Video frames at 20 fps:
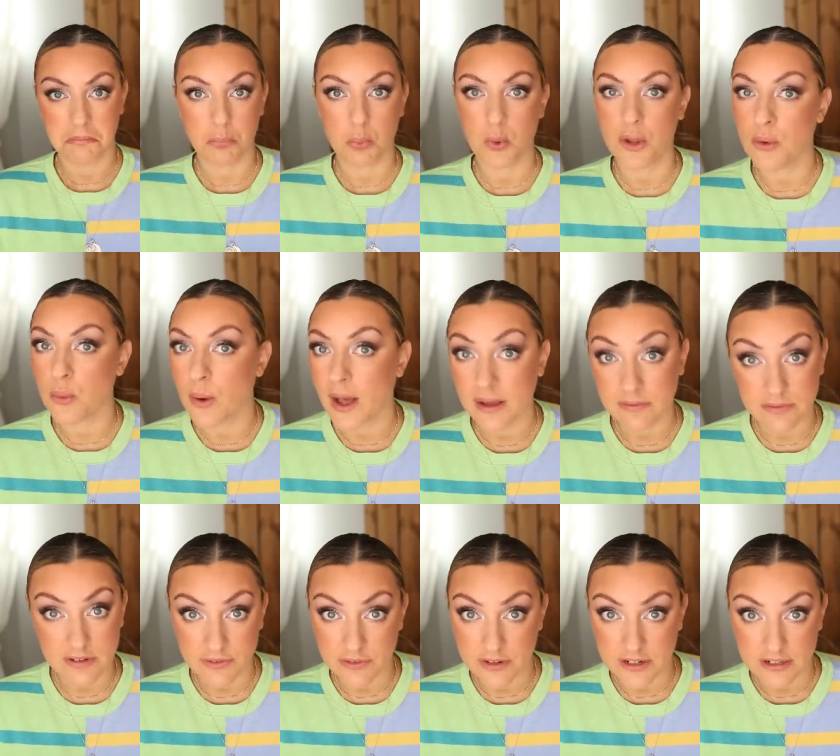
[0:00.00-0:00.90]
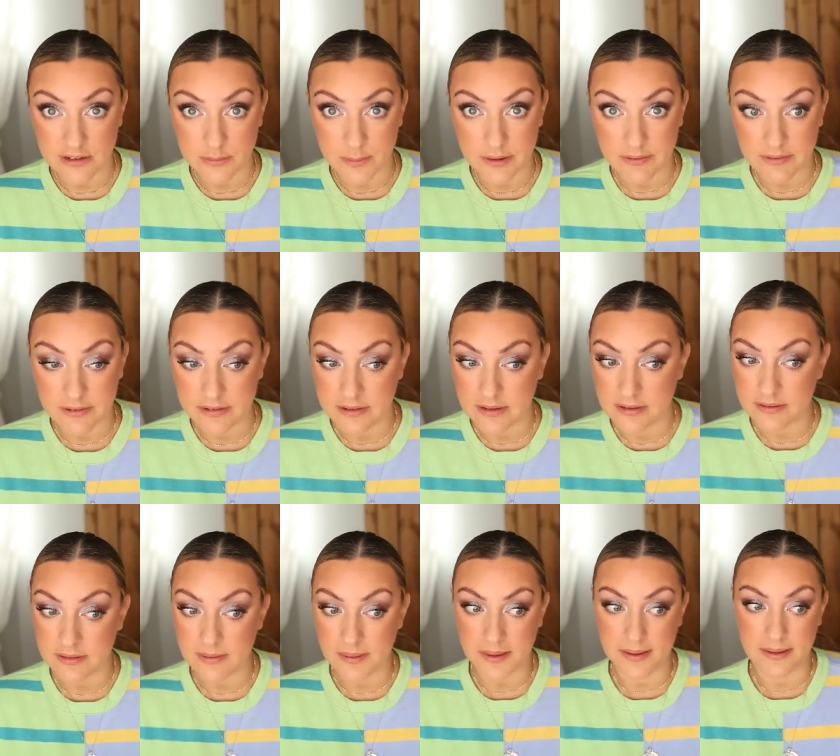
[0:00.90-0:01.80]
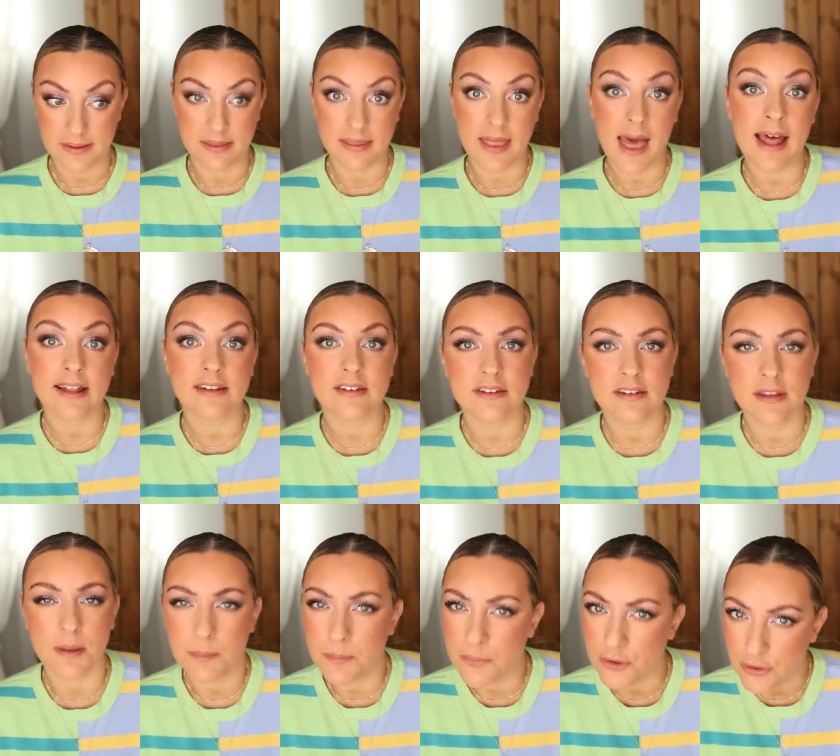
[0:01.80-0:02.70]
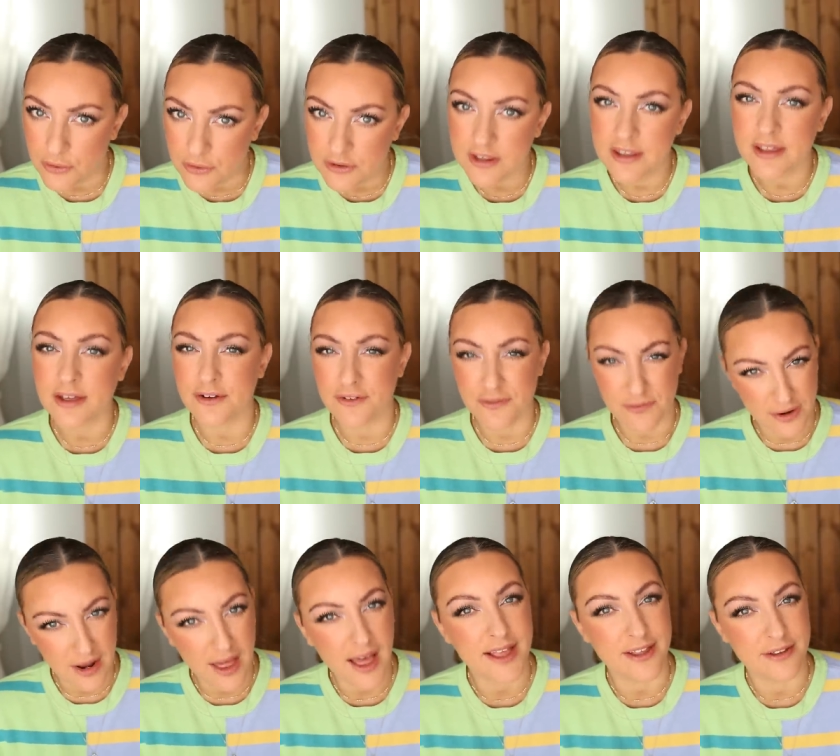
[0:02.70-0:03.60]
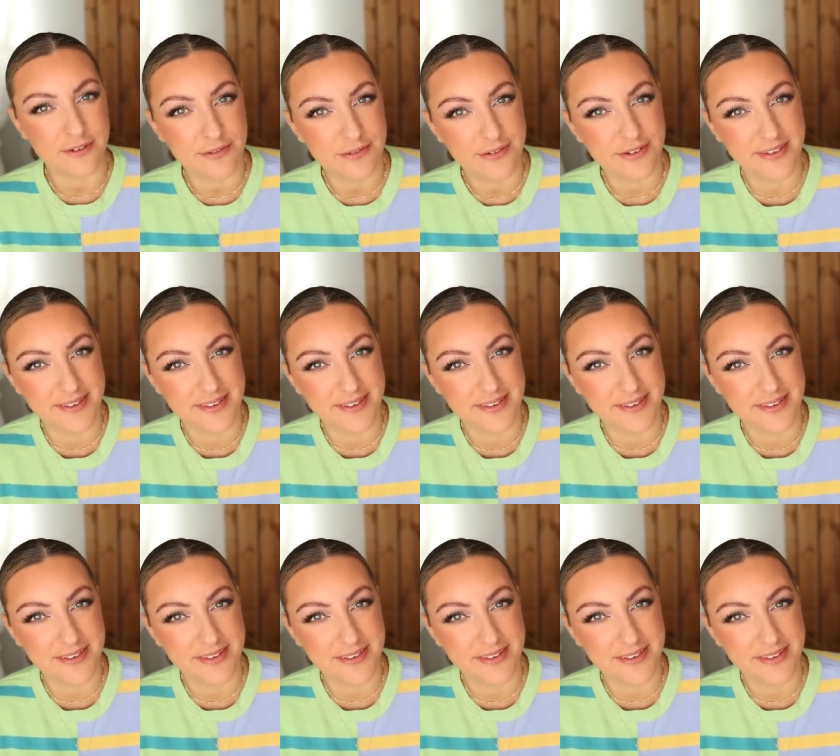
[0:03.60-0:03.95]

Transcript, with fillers: we all have different experiences and that's the beauty of life.